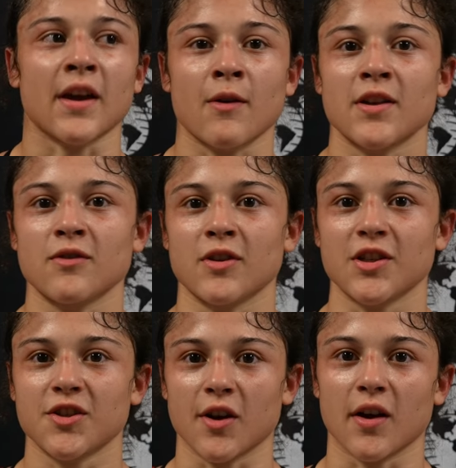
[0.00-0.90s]
I feel like I wrestled really
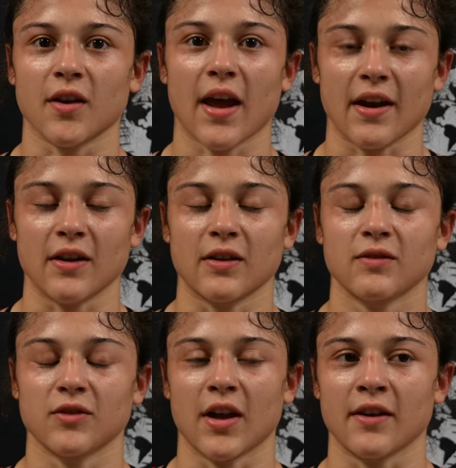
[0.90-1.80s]
strong, had a
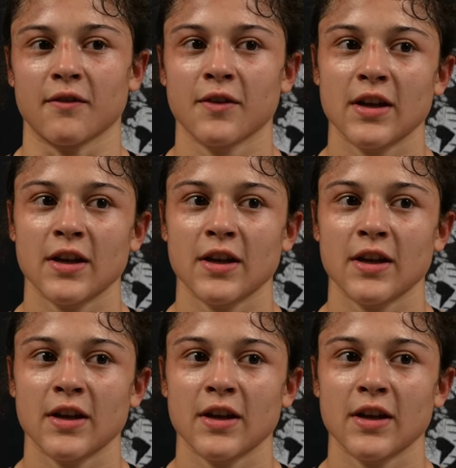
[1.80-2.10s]
lot of